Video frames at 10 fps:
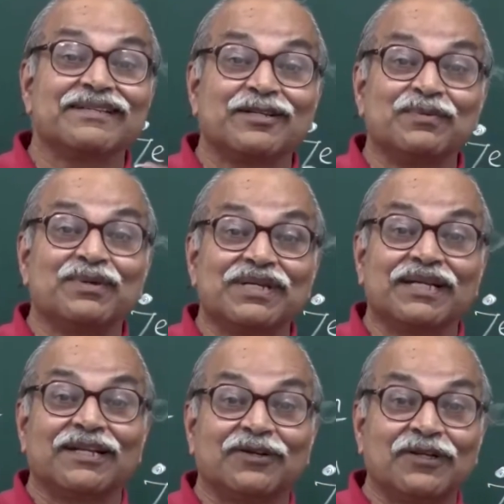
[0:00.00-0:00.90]

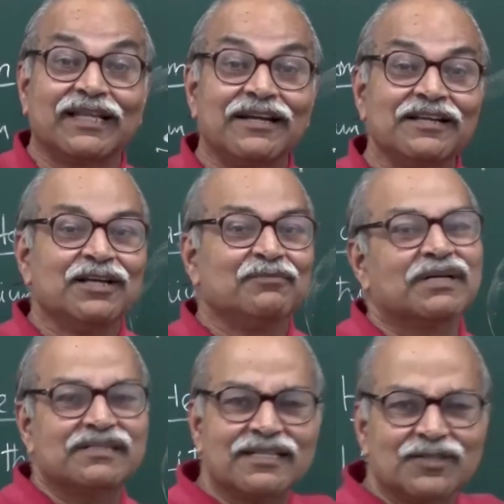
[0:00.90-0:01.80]
distribution and all that,
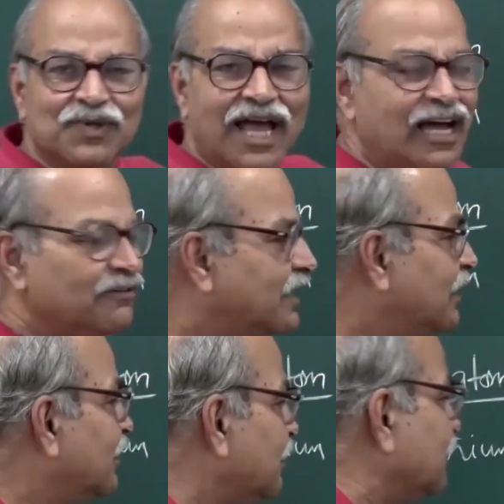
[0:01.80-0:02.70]
but just to have
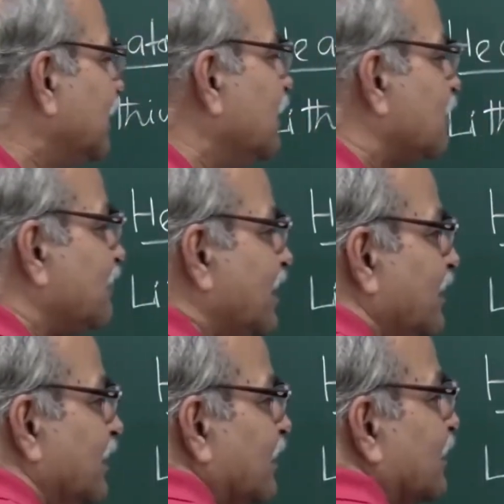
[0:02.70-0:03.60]
a very rough
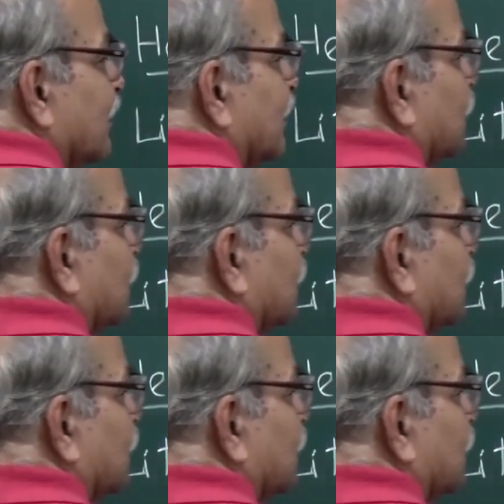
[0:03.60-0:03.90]
idea,